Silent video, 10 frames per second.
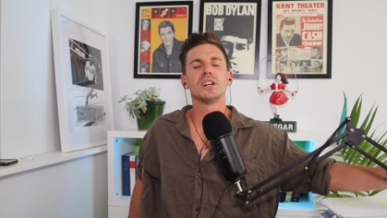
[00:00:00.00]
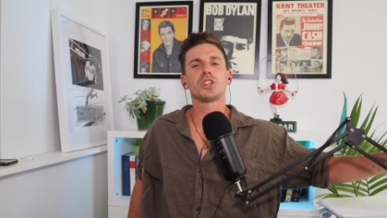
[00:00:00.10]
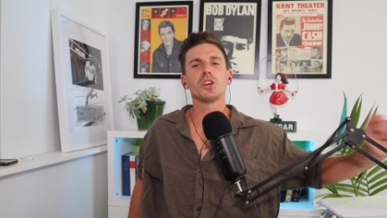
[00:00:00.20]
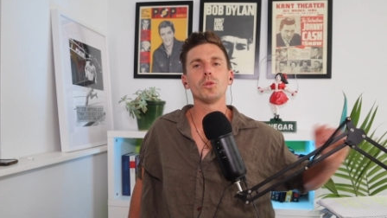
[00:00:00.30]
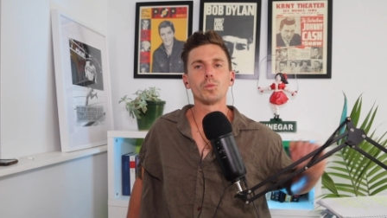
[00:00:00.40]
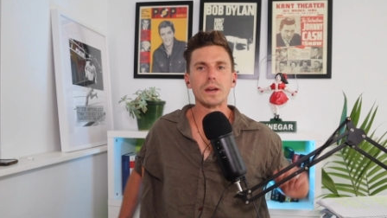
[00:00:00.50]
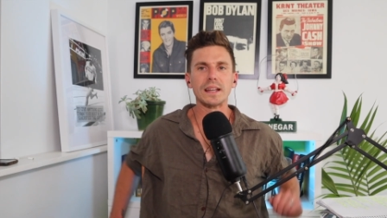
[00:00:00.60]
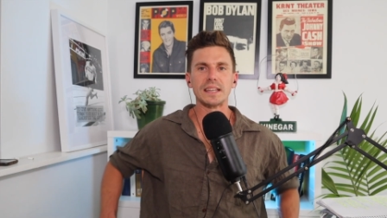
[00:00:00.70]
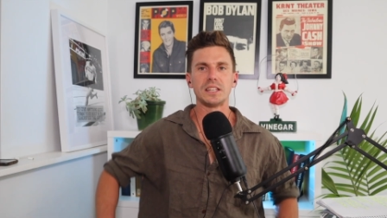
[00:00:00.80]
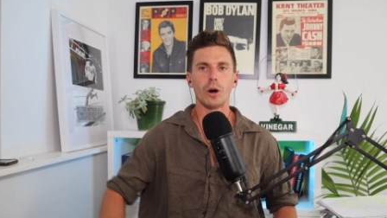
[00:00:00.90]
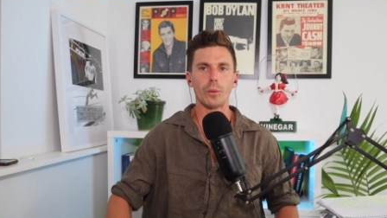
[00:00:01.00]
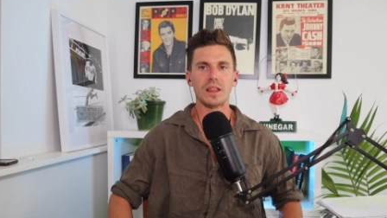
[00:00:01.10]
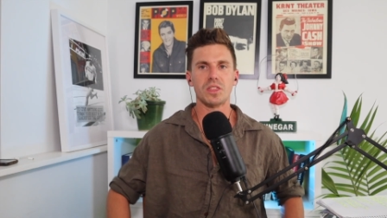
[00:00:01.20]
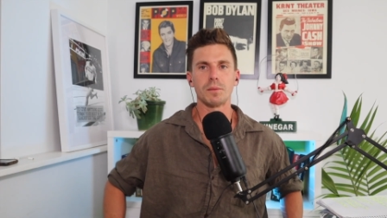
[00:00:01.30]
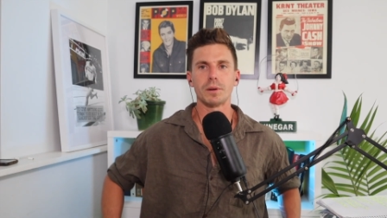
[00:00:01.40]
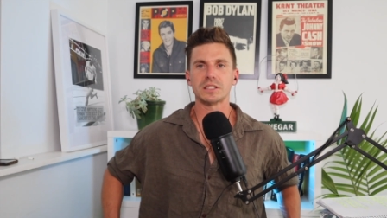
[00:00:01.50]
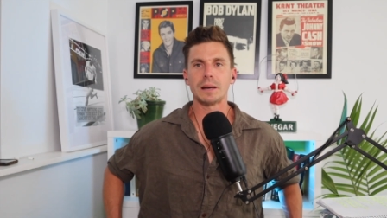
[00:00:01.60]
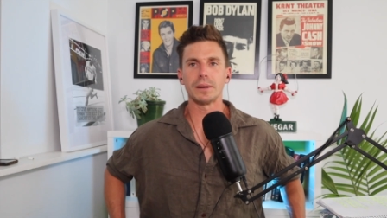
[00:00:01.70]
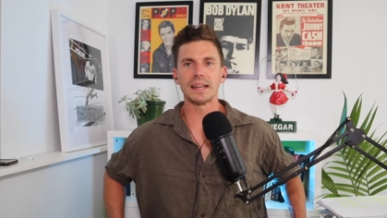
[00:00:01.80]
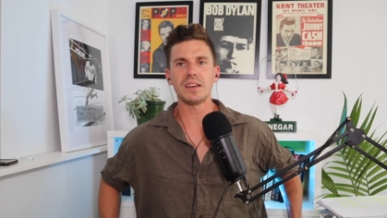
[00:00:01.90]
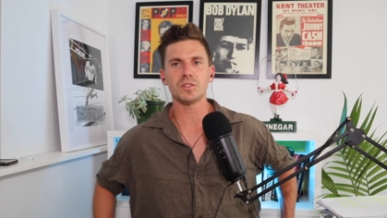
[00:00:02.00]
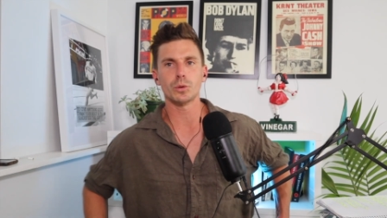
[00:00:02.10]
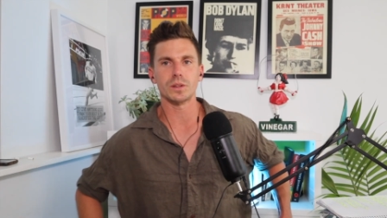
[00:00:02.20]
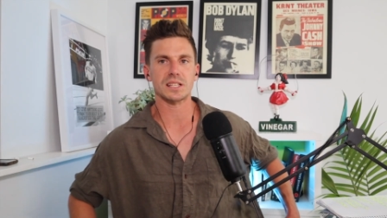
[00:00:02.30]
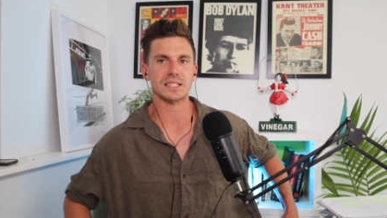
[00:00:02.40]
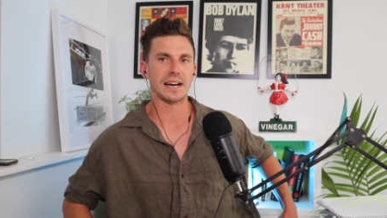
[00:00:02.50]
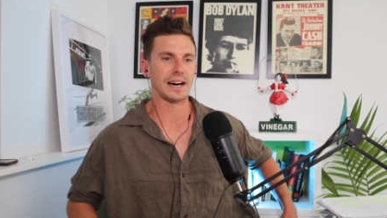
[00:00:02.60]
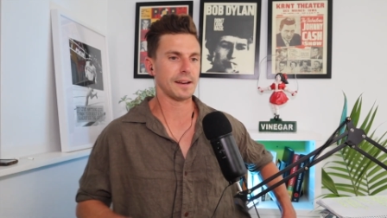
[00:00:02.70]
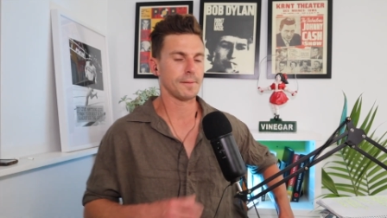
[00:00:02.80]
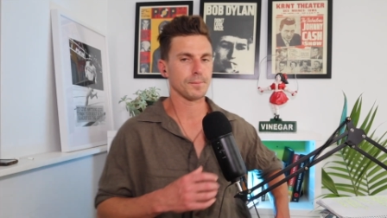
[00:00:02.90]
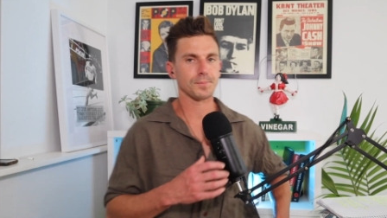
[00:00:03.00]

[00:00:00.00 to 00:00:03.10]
do you really know anything? Because I believed you at the start.